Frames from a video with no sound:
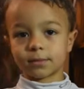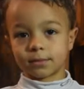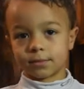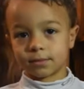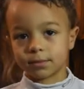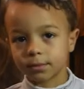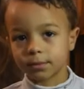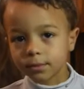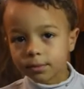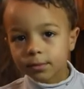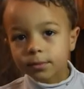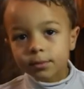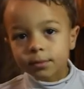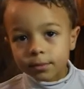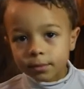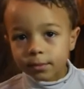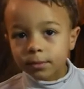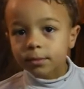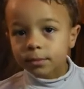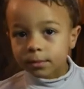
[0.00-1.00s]

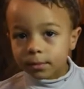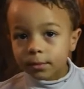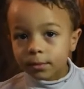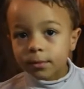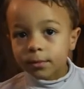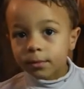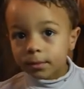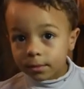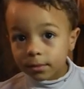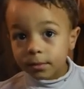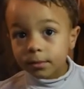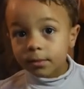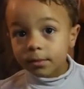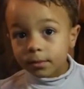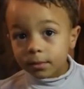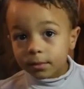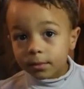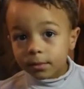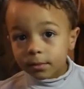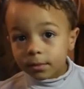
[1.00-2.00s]

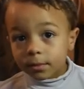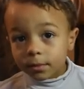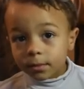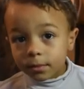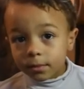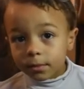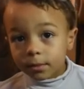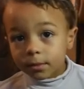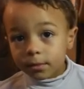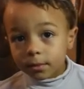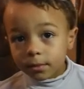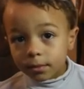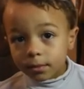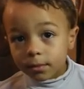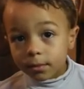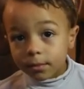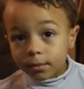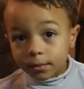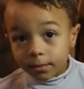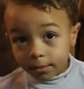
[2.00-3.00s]

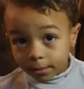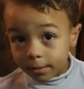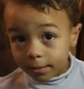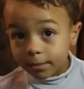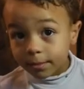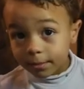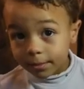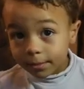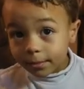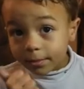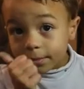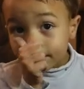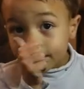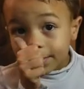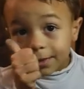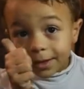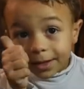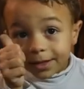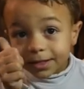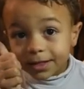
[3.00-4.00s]

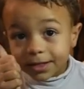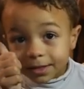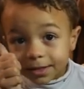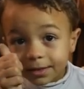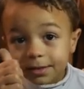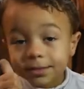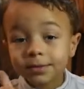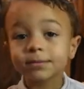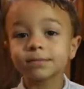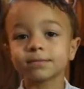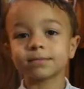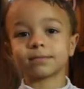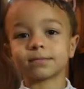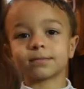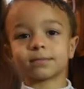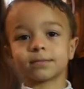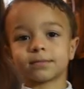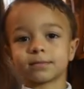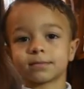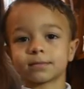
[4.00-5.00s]

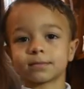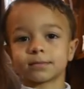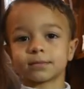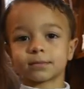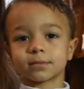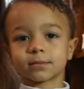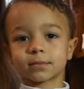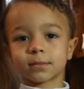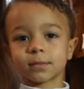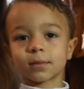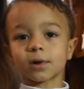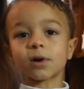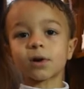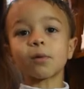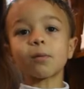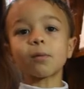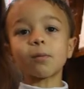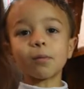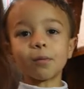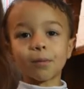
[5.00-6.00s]

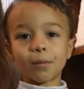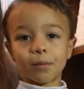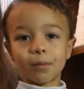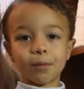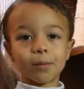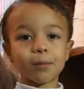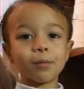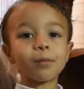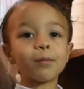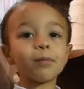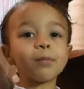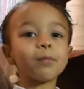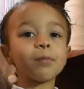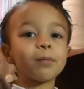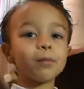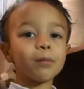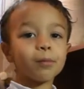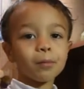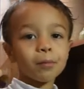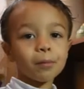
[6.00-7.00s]

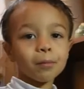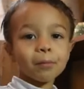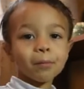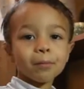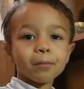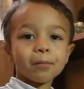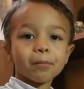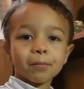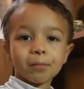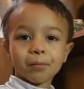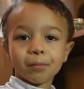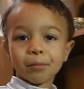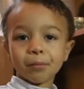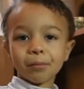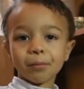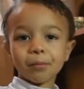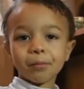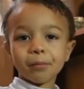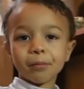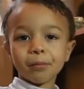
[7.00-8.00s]
[no speech]